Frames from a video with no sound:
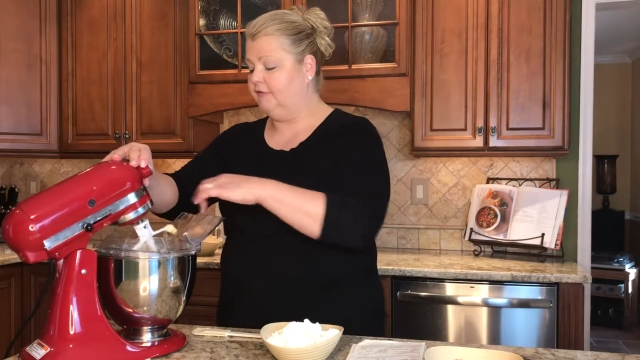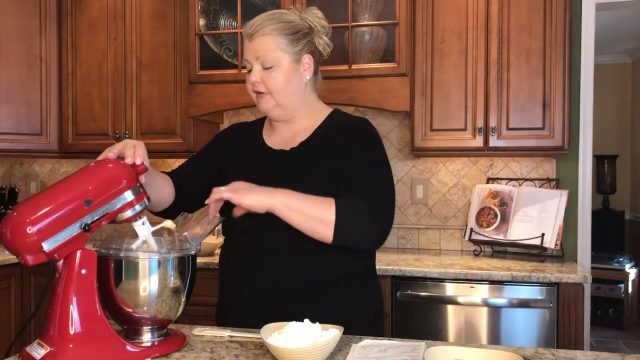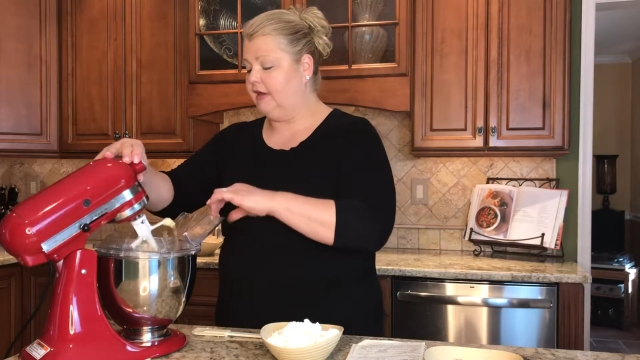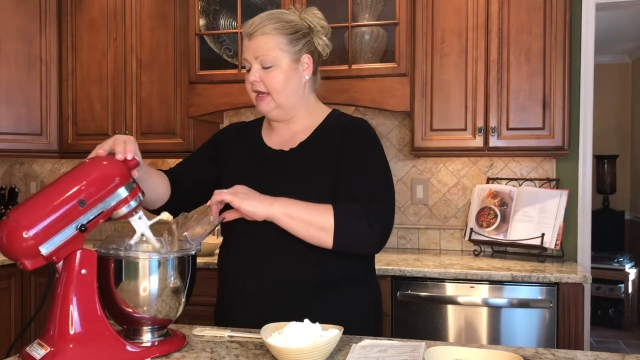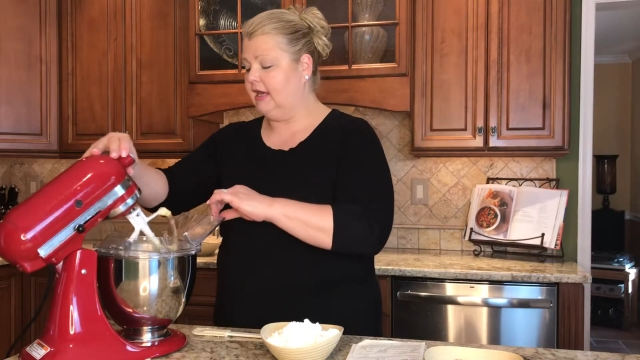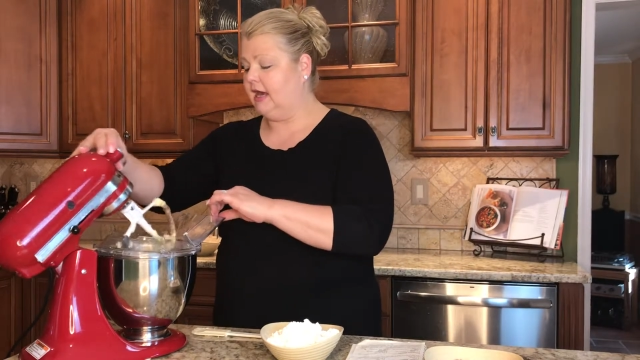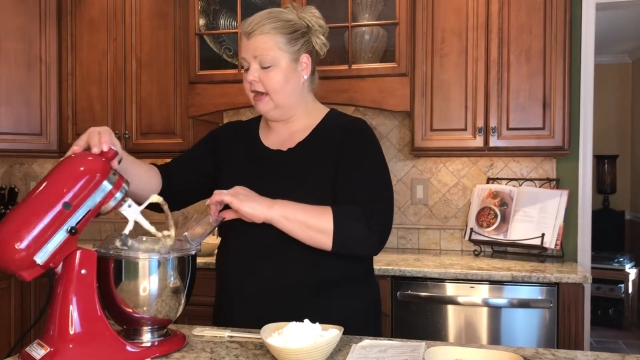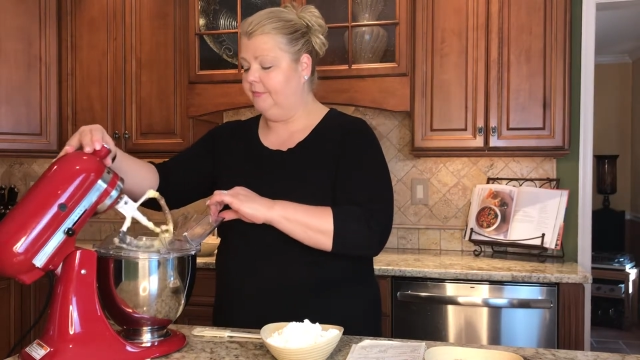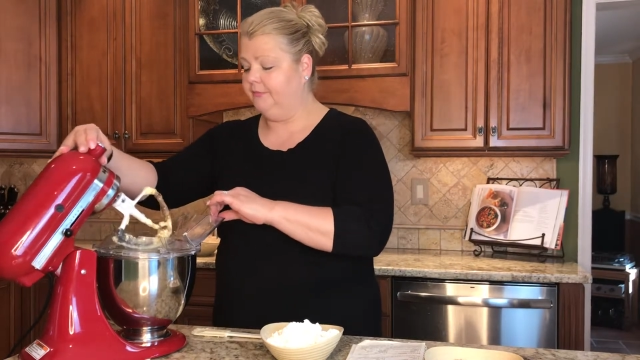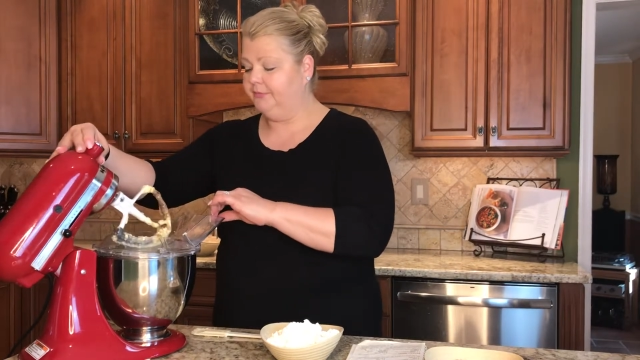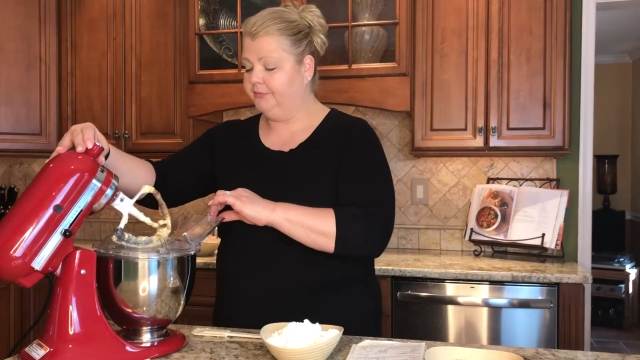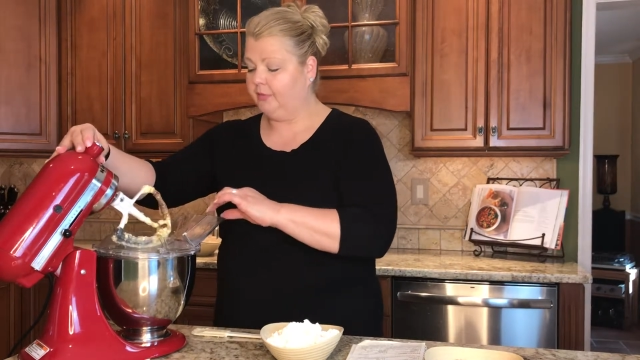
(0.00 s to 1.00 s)

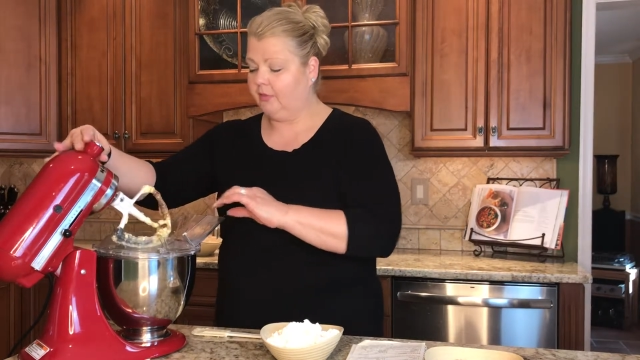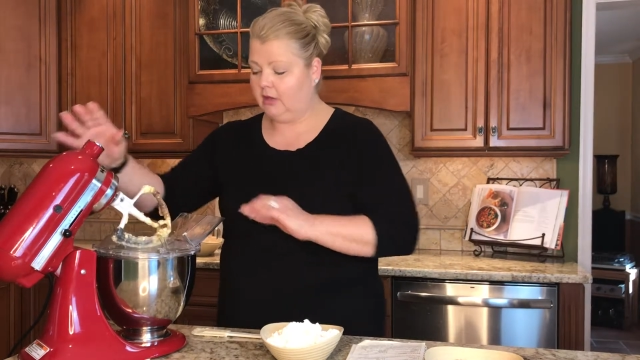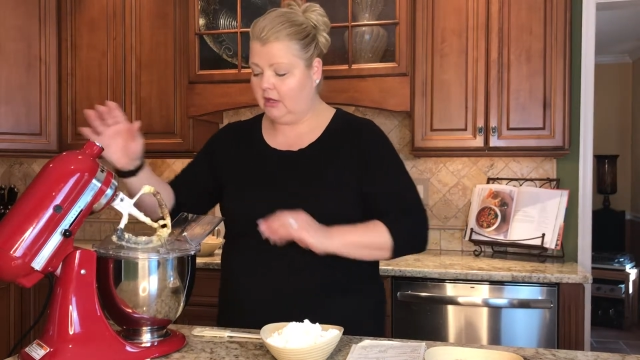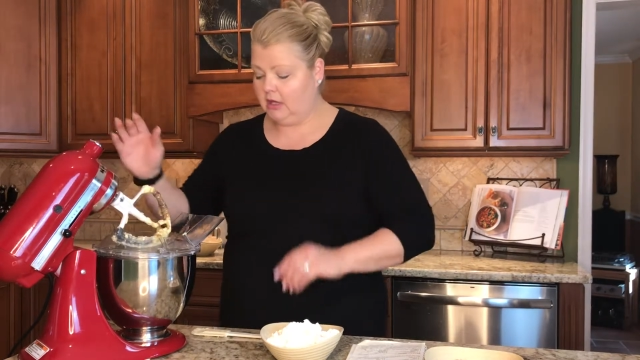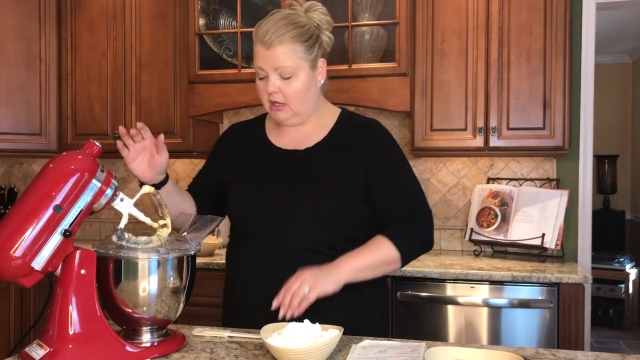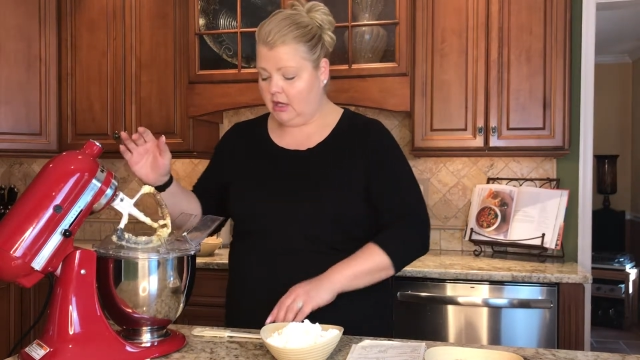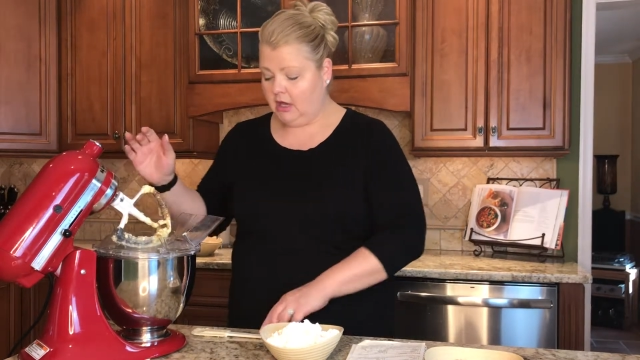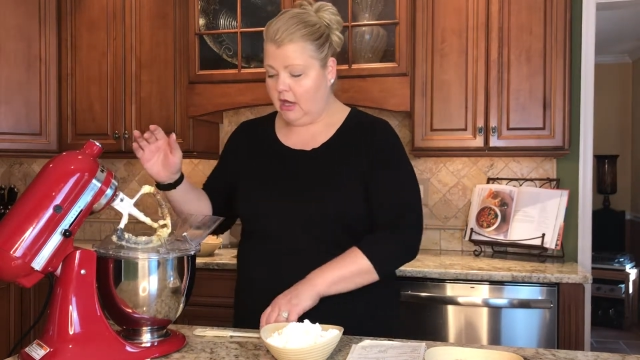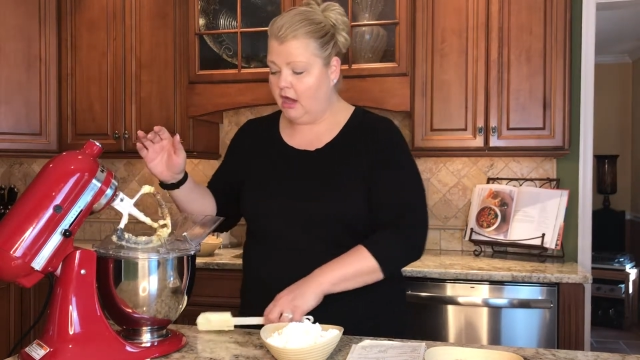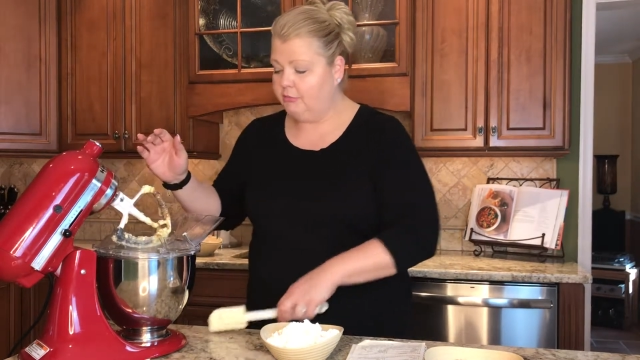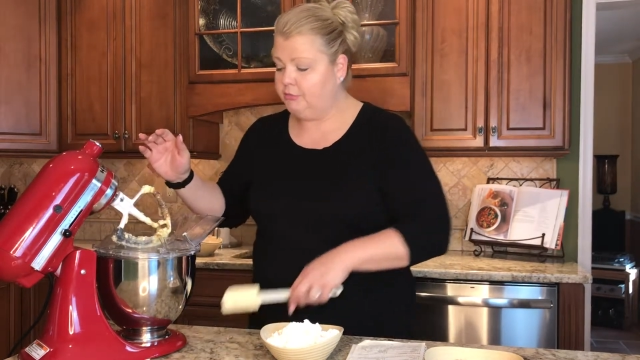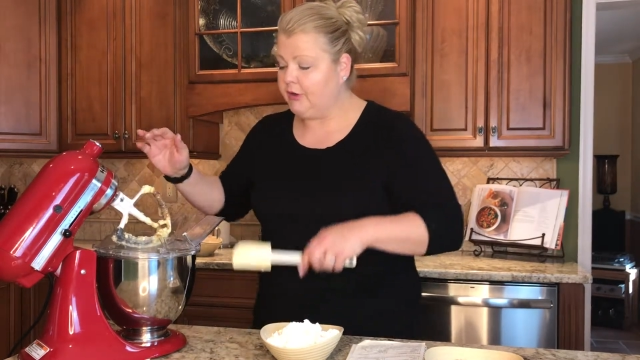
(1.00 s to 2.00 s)

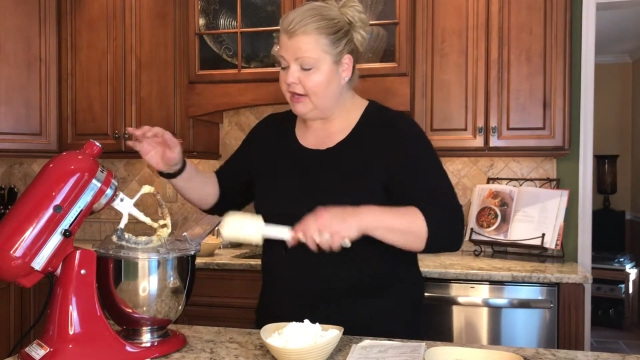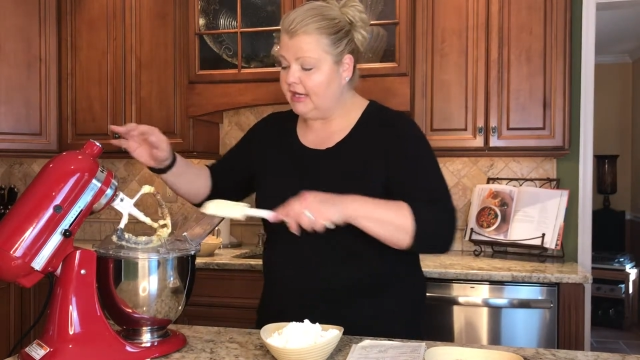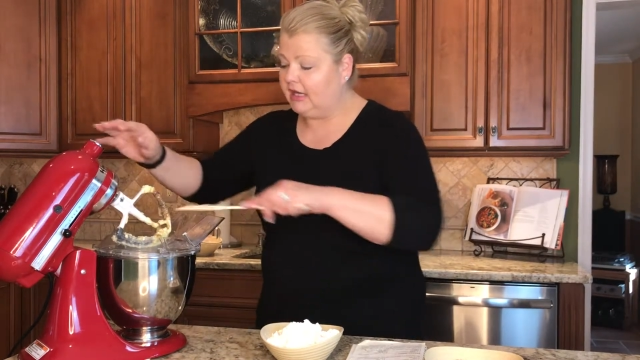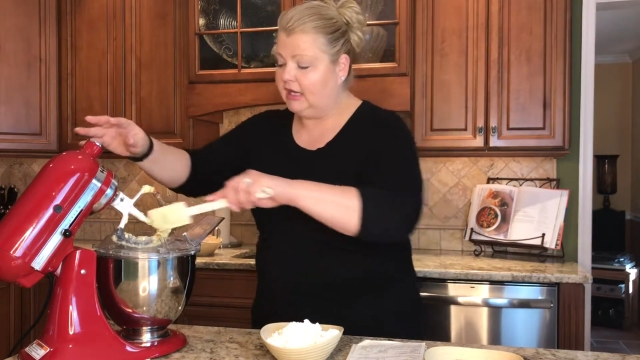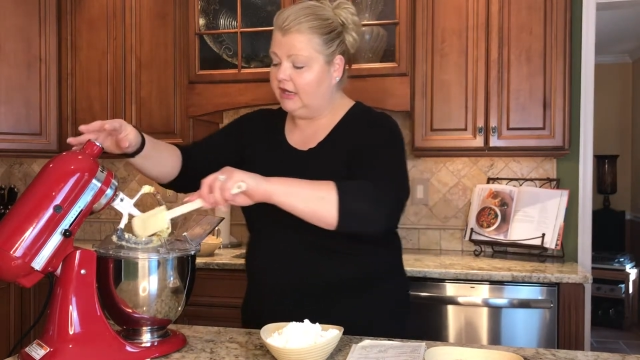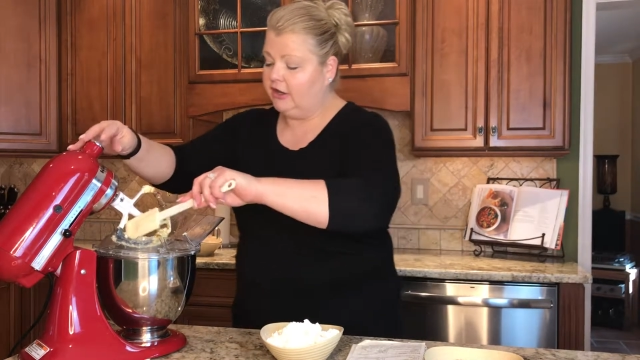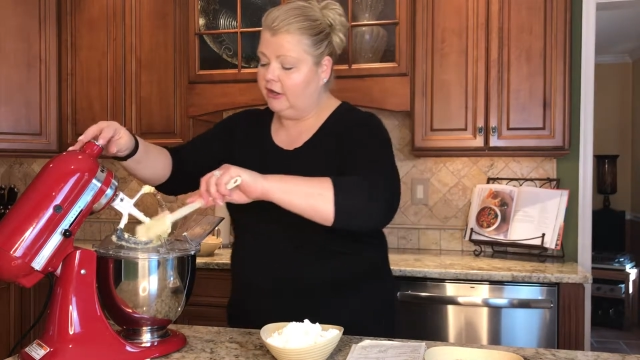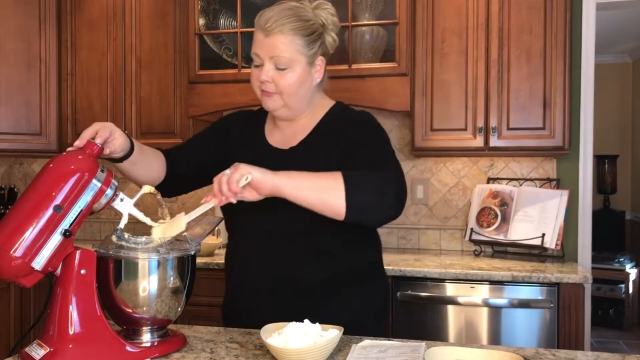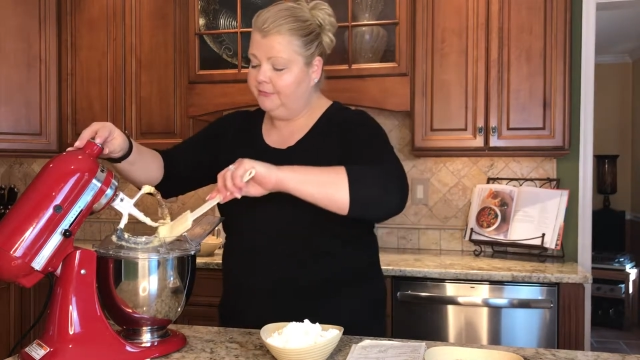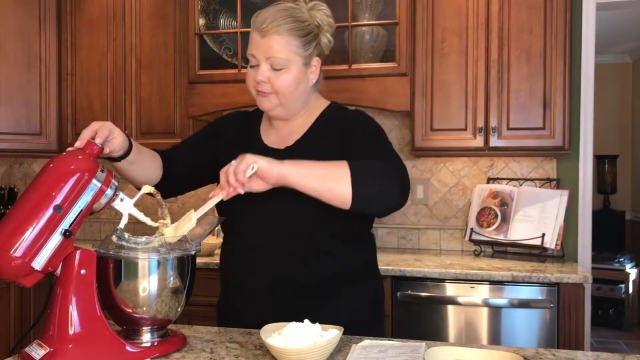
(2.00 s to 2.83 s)
a break here.